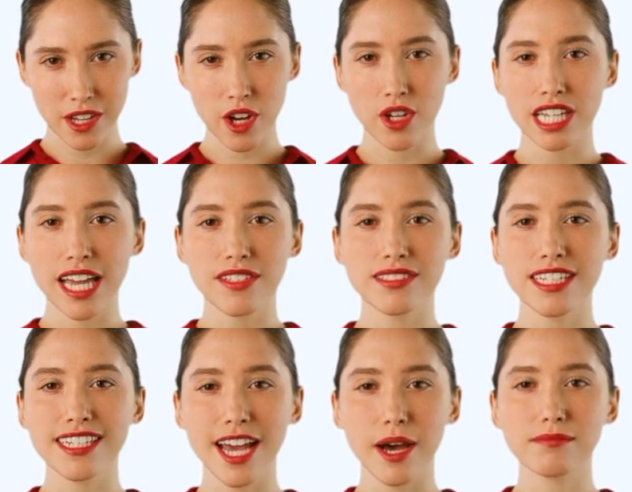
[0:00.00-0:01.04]
You can now see
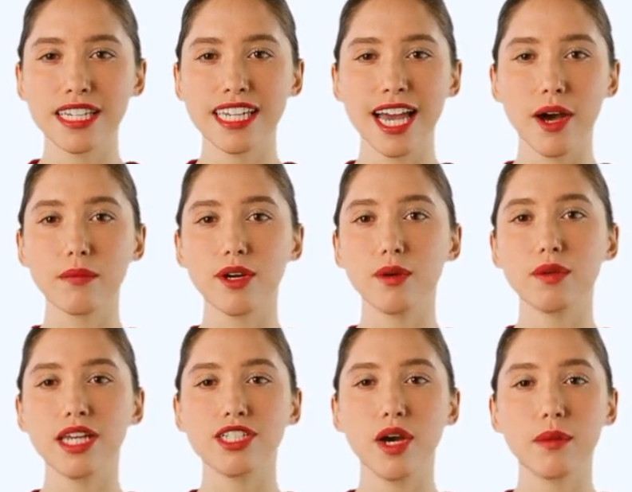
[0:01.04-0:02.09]
the updated output
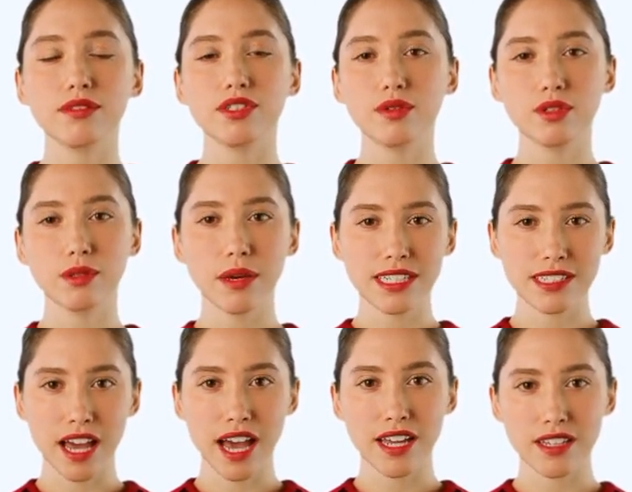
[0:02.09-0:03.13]
when I drop the tool to my
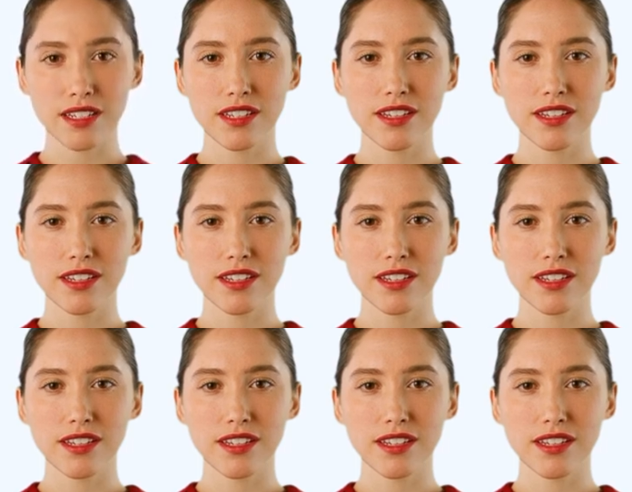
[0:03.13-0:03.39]
design.